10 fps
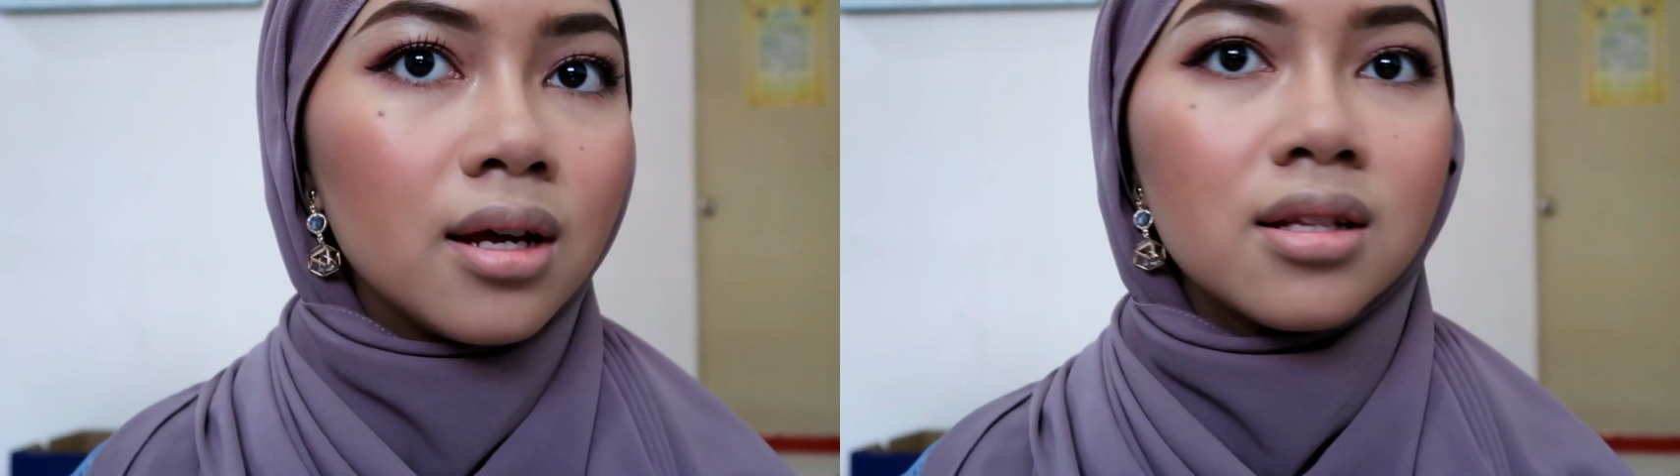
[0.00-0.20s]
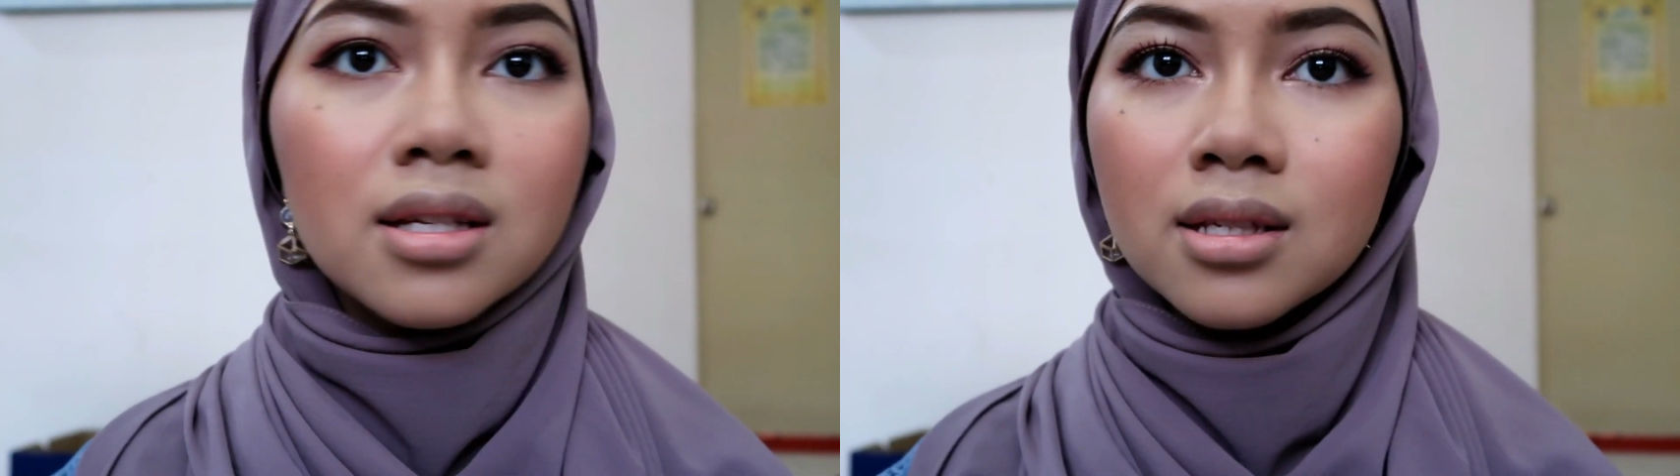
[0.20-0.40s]

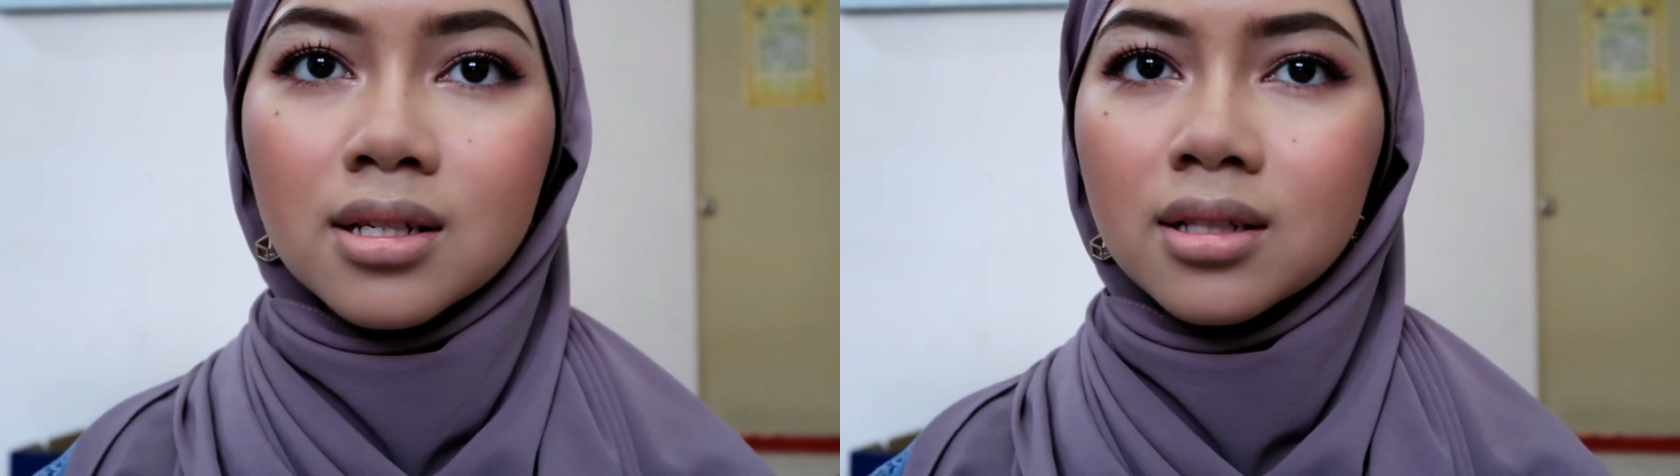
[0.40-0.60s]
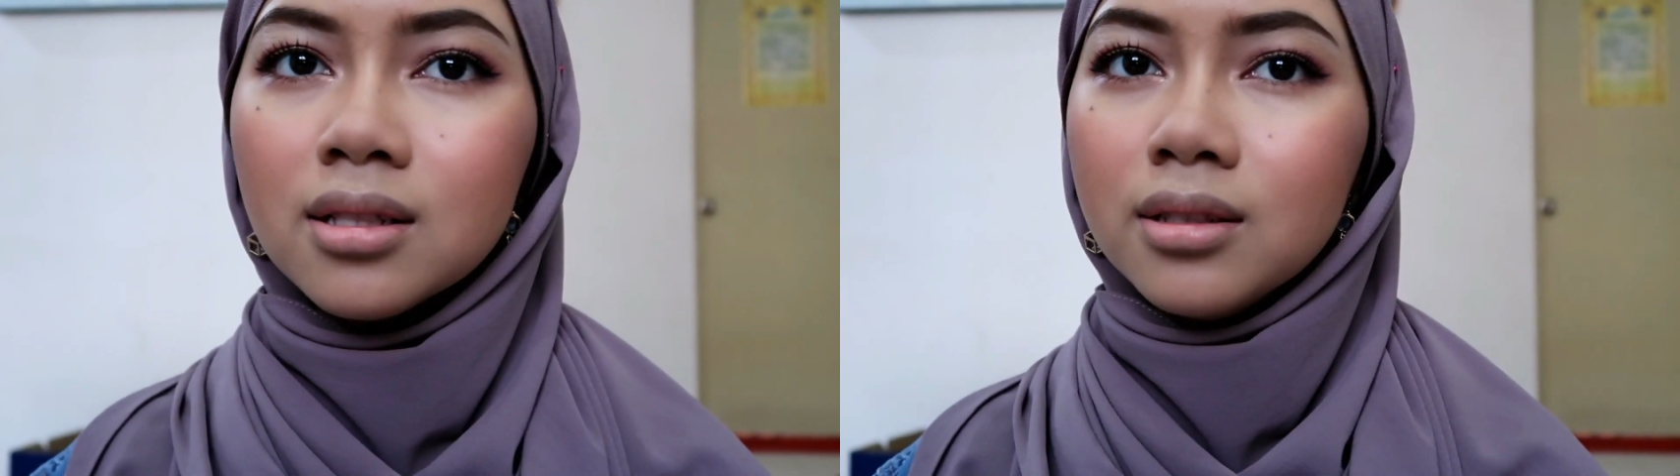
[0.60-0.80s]
it is
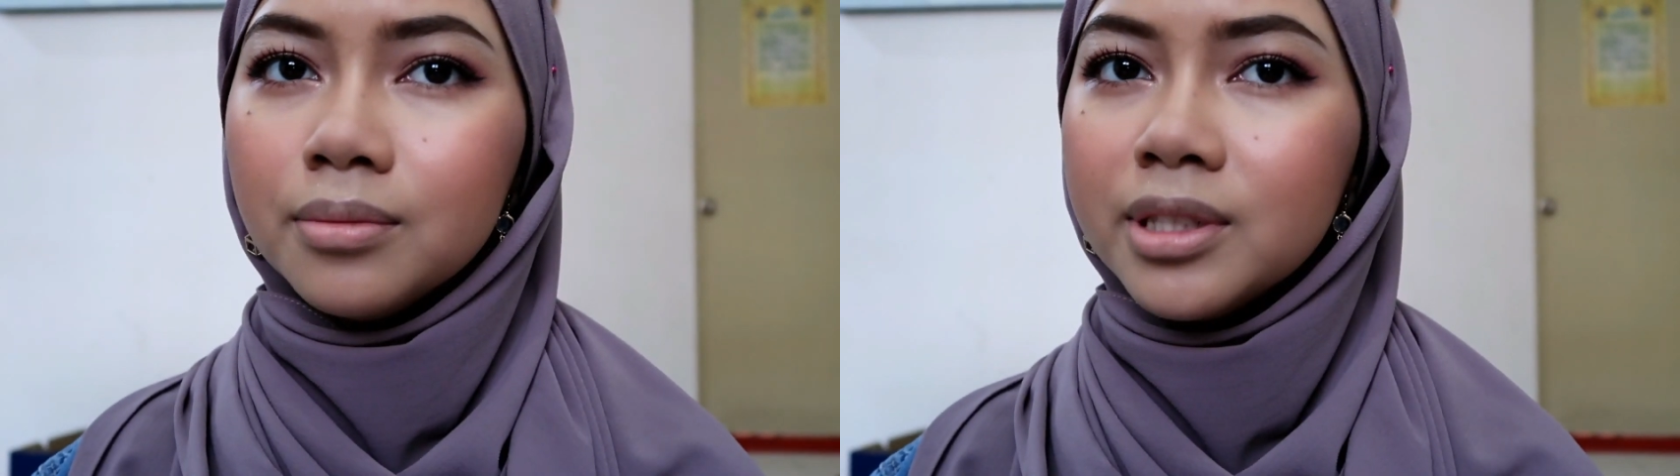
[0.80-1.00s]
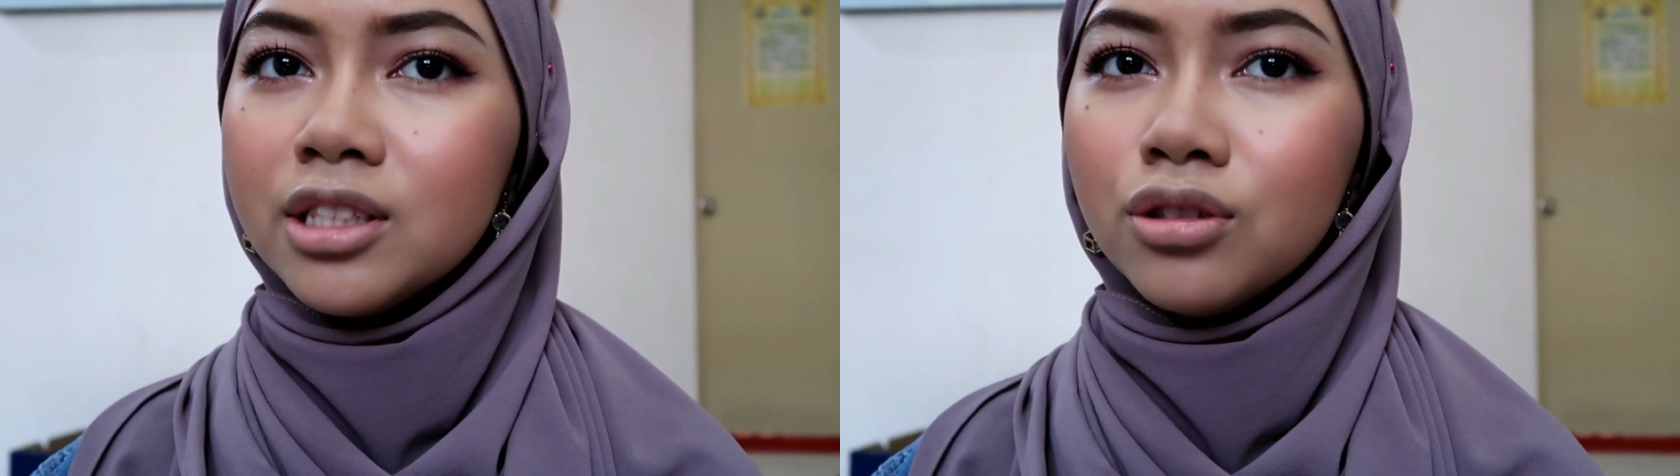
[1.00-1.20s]
a
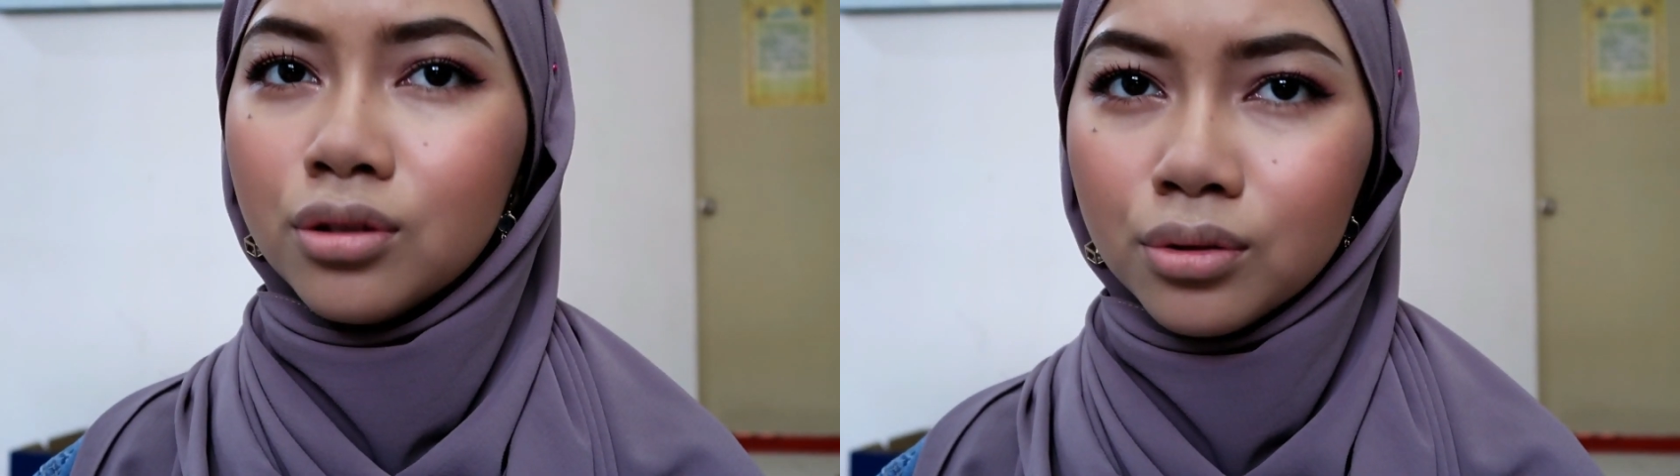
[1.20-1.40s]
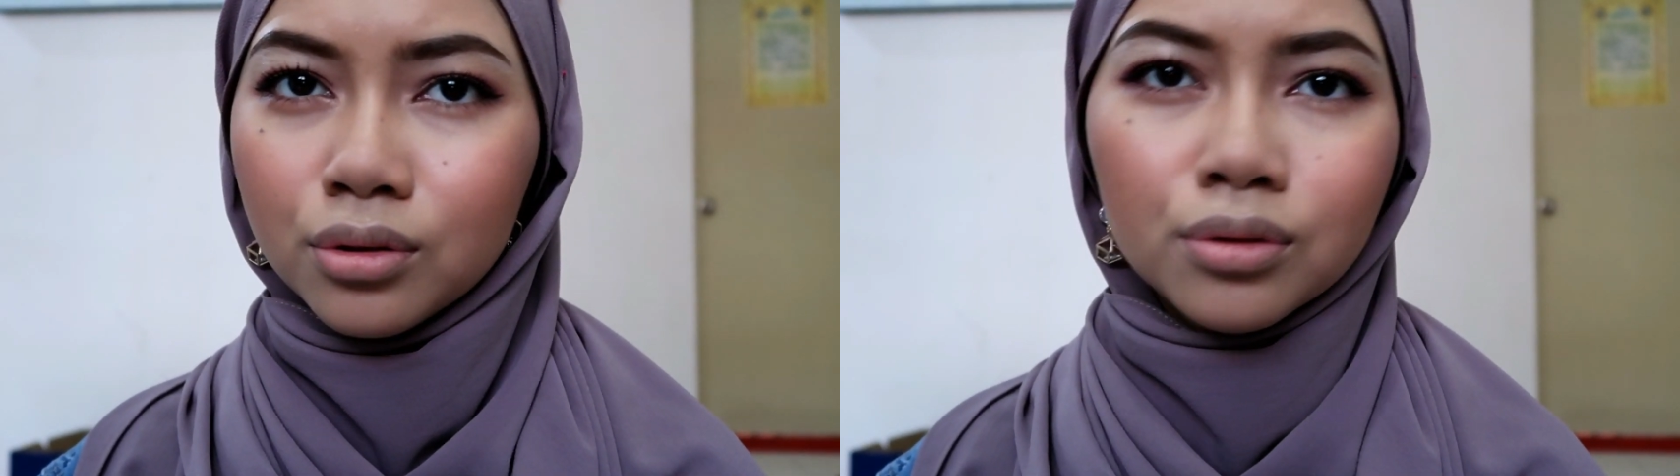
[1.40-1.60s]
little bit
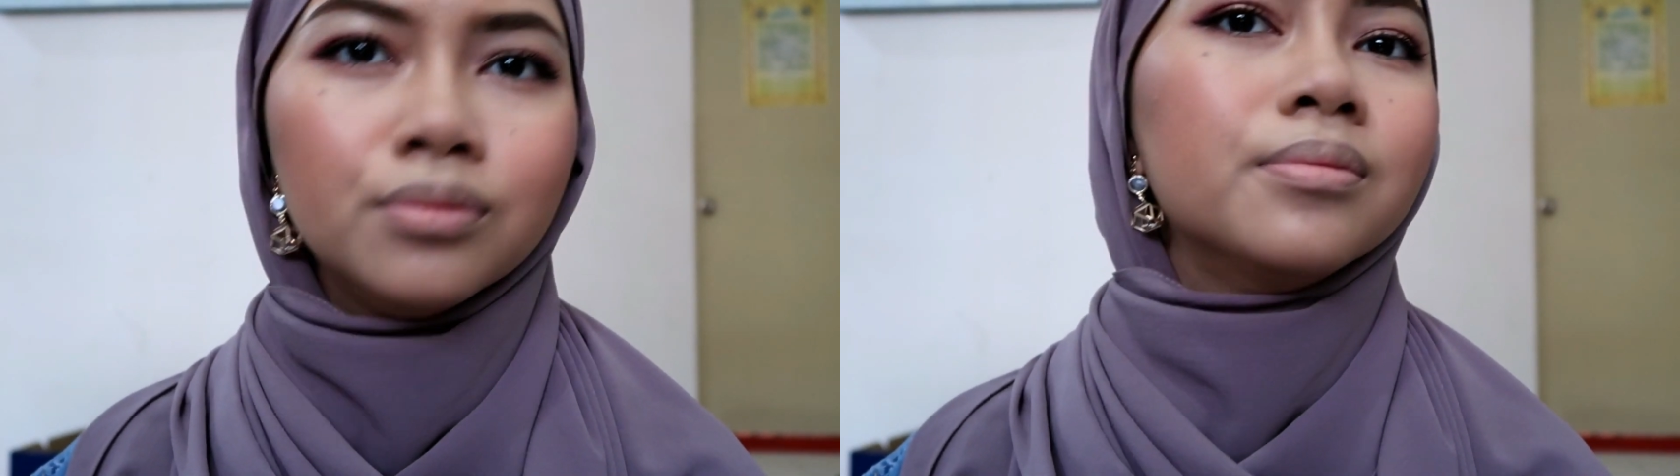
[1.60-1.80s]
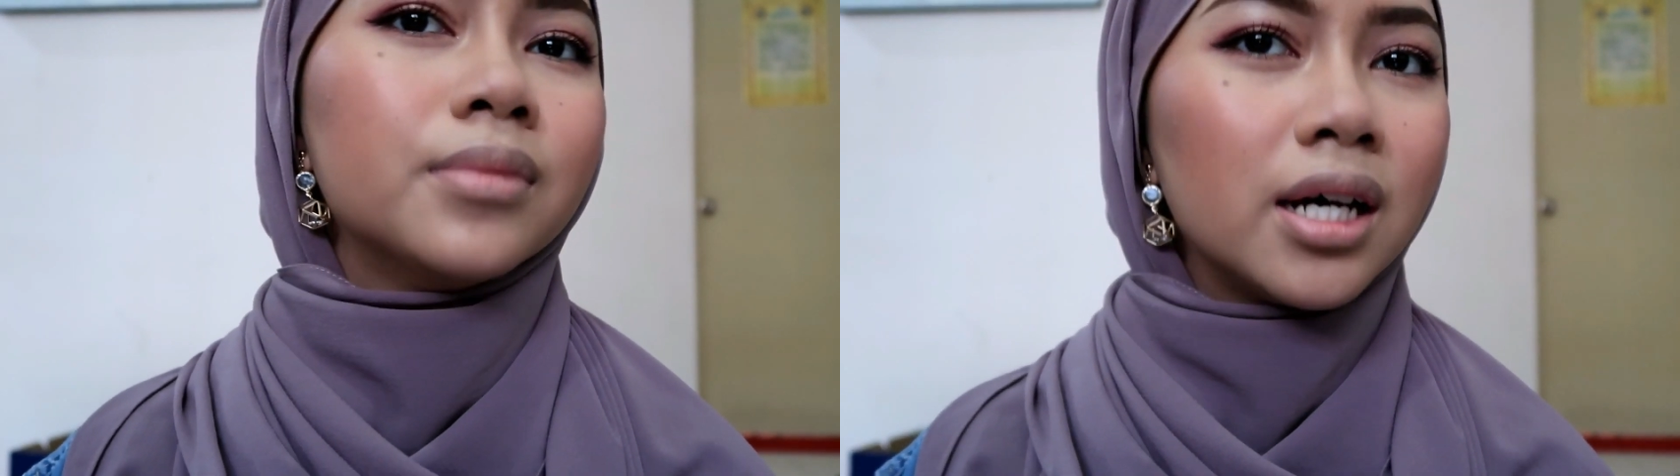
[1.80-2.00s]
too
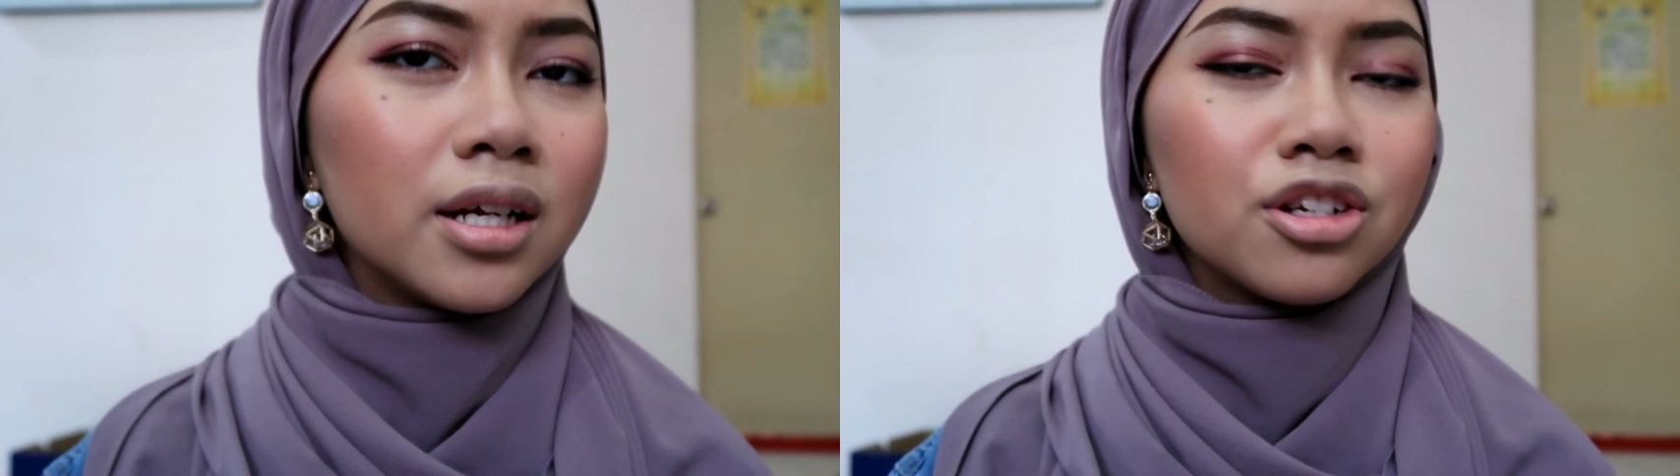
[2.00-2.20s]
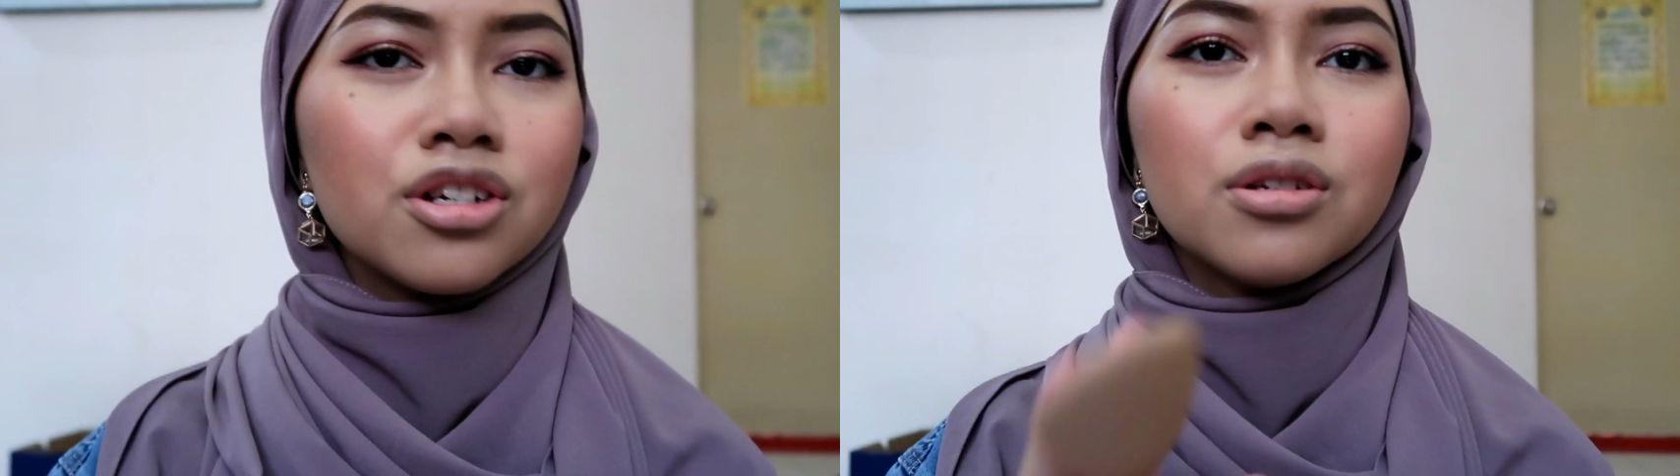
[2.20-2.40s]

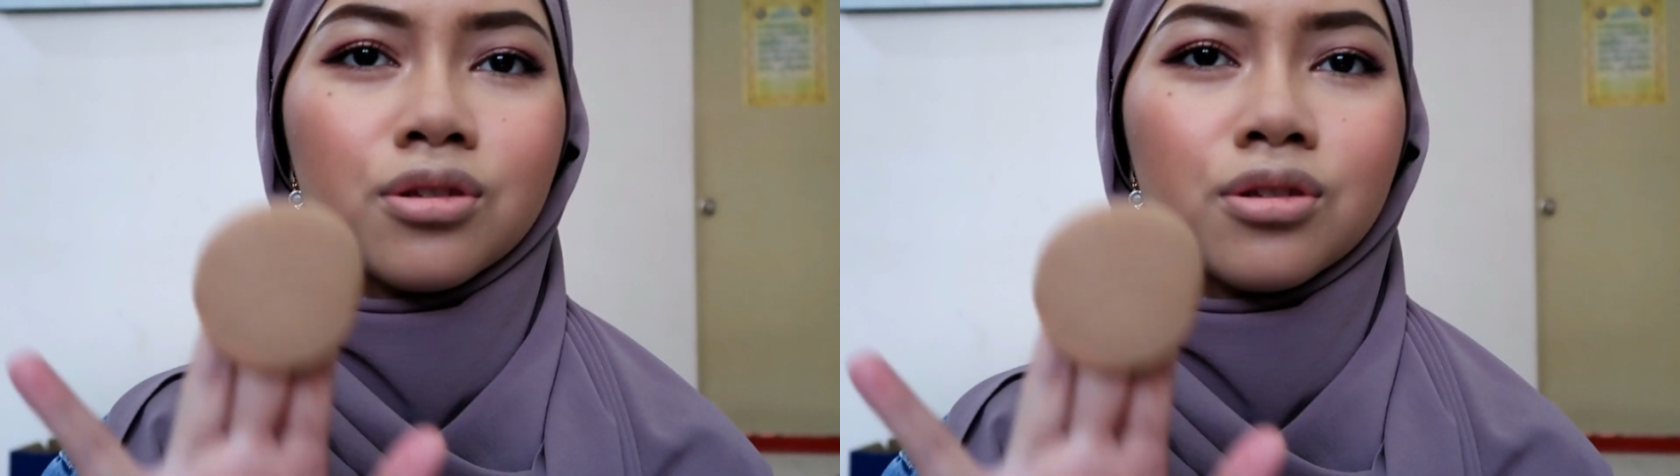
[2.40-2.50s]
much,